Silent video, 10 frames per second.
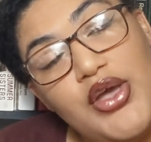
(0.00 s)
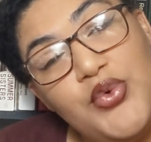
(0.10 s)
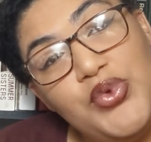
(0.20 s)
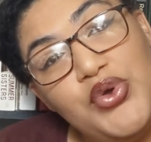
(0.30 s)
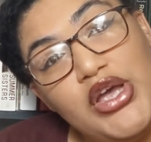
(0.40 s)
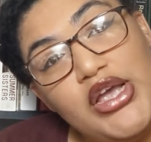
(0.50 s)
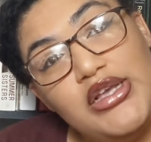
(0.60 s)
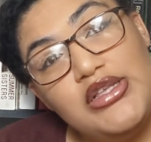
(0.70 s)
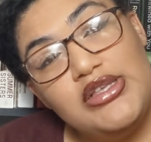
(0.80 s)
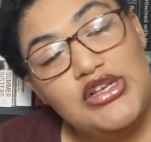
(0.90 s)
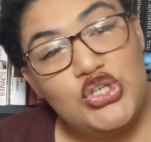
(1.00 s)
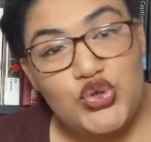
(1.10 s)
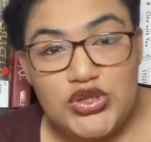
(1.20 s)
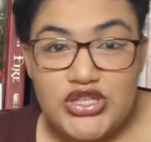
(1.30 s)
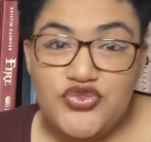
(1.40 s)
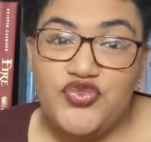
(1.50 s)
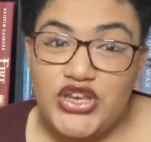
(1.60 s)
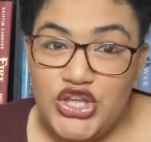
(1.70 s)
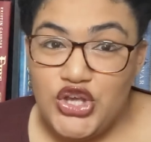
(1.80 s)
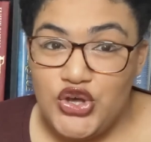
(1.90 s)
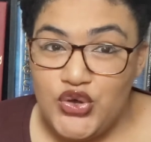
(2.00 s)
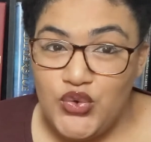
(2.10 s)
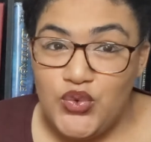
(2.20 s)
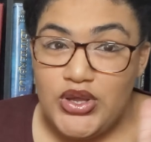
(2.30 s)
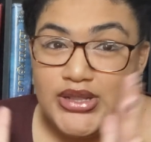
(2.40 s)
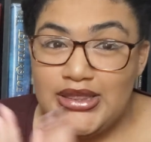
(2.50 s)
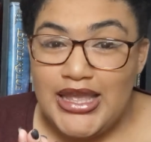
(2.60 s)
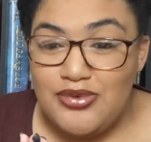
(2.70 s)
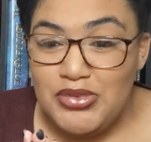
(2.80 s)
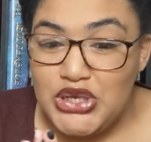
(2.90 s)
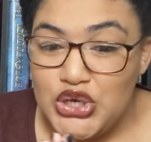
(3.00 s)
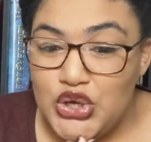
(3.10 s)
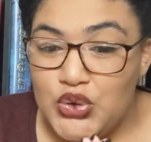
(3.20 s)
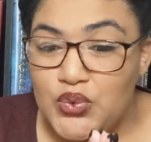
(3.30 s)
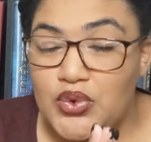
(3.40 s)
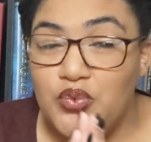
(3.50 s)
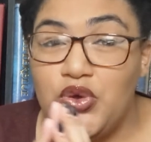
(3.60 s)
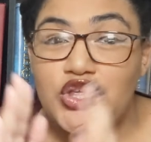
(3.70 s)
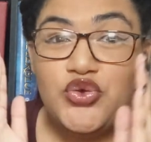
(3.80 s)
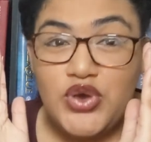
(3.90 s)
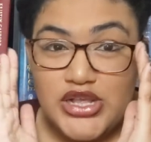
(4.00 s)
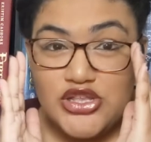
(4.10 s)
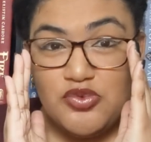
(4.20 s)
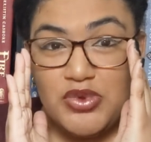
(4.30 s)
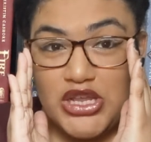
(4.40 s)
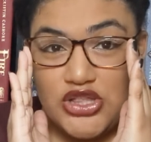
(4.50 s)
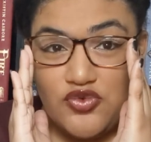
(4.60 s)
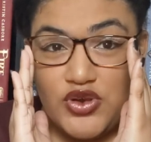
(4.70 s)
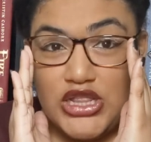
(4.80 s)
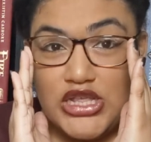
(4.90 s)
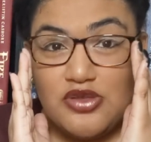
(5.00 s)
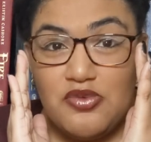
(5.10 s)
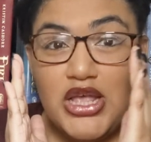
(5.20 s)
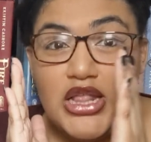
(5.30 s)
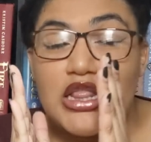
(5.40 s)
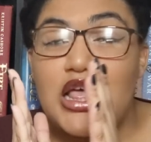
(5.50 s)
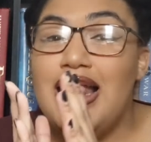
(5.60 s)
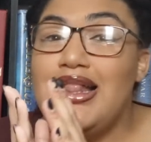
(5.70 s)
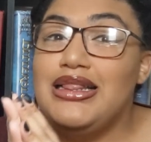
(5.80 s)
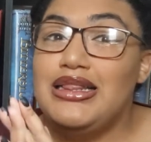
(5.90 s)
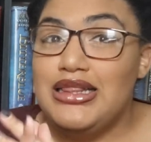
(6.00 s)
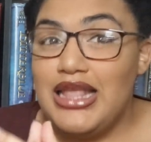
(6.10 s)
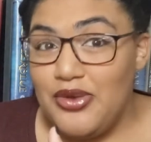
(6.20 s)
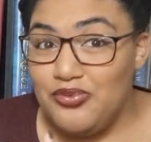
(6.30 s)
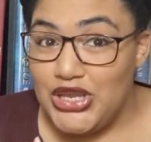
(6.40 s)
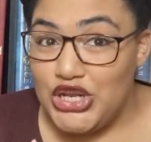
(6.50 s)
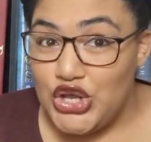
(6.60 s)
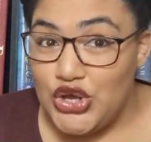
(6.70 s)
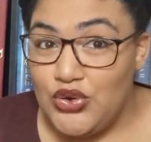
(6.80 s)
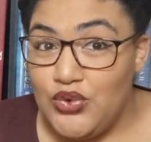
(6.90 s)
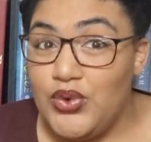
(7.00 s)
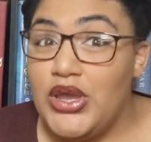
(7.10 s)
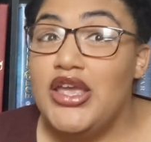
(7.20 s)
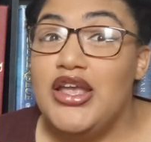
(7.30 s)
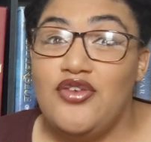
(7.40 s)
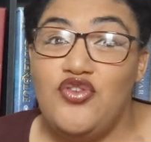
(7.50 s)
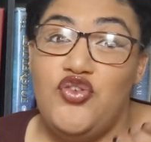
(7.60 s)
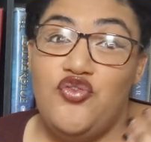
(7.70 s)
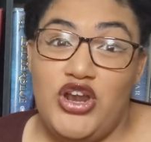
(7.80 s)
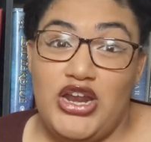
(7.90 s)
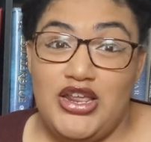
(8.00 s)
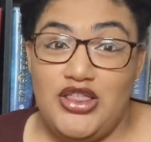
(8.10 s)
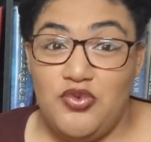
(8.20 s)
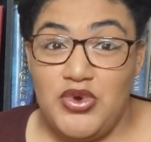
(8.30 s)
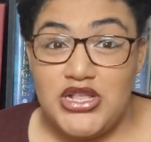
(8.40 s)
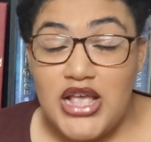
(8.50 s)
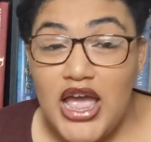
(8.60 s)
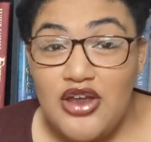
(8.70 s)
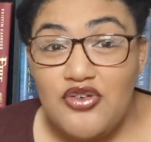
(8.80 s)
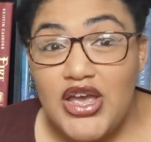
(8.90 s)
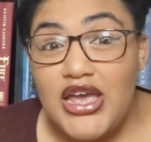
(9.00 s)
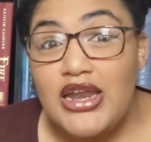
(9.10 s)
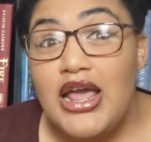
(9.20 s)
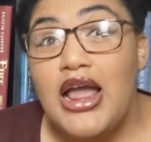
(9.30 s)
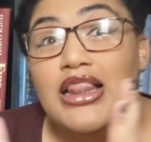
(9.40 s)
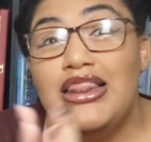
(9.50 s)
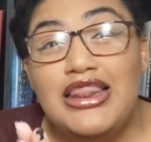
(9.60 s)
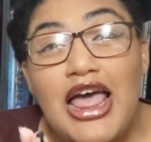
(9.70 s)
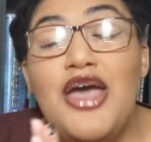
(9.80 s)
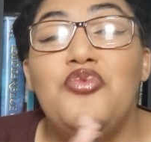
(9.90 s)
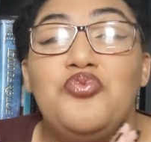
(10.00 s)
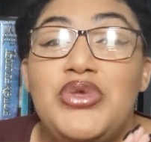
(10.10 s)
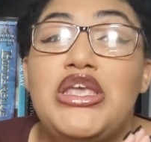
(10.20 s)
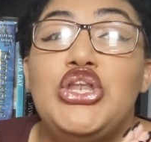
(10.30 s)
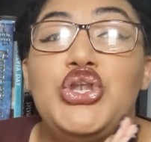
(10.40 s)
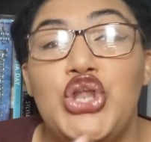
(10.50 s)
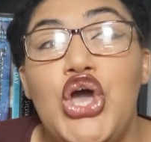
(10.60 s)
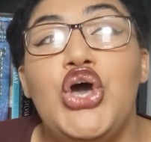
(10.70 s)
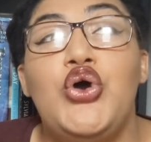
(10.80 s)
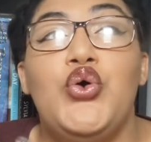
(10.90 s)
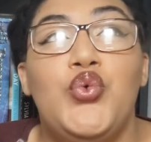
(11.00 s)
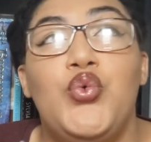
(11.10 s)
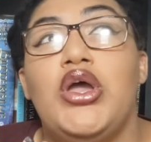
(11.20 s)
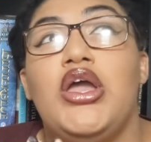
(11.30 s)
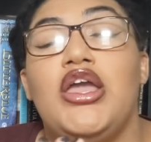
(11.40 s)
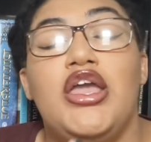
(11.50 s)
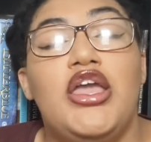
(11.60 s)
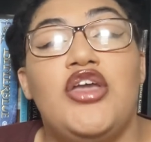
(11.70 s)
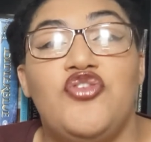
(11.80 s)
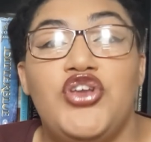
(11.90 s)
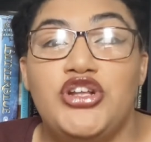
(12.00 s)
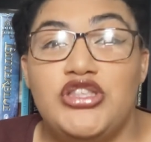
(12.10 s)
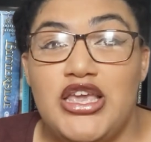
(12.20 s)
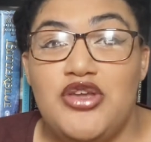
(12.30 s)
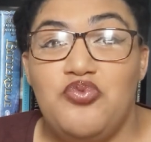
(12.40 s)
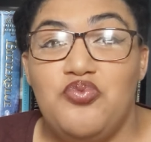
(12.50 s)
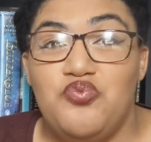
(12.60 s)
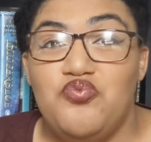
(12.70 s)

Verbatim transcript: hope you guys enjoyed this video. Let me know what you guys are planning to read this month. Let me know if you've read any of the books I read. Let me know if you're taking